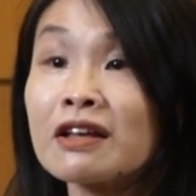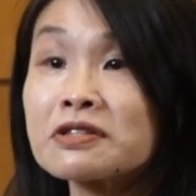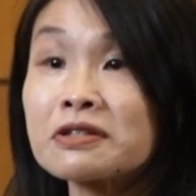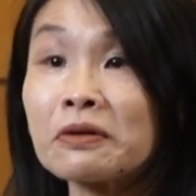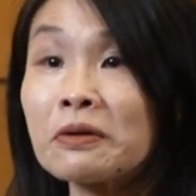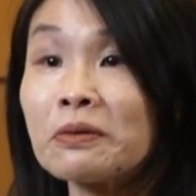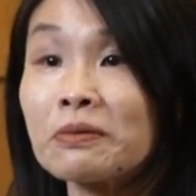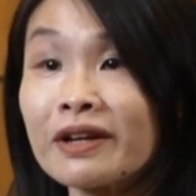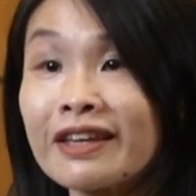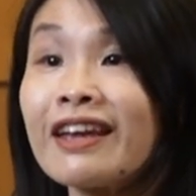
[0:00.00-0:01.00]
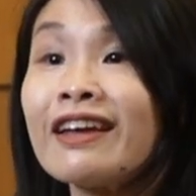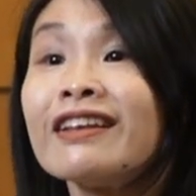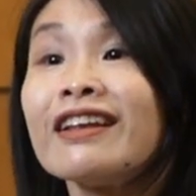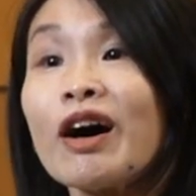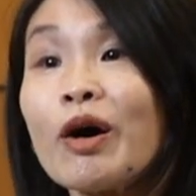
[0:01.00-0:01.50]
So
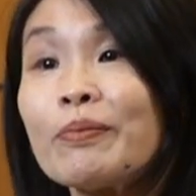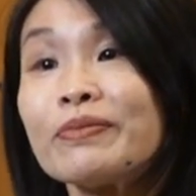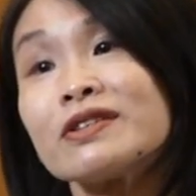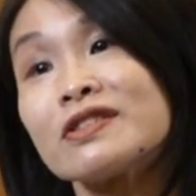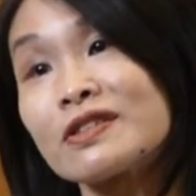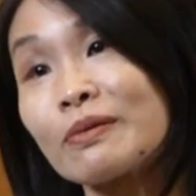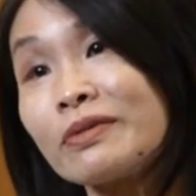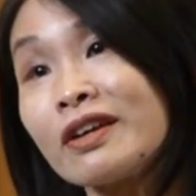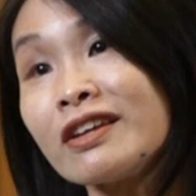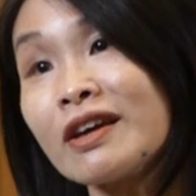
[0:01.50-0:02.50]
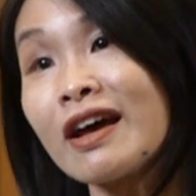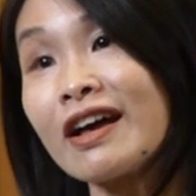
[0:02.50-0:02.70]
again, this is something